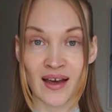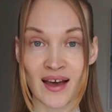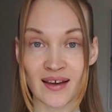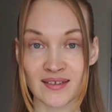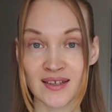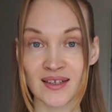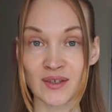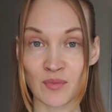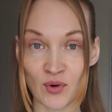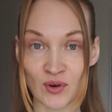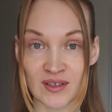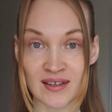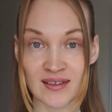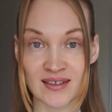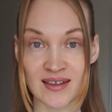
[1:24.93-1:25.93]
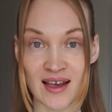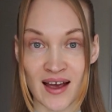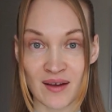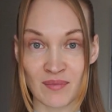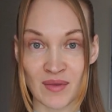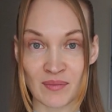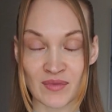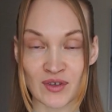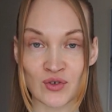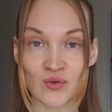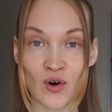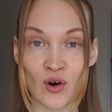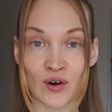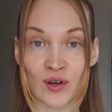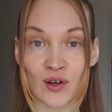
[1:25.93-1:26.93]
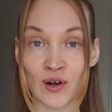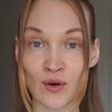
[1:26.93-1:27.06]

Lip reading: At this point in time, you are the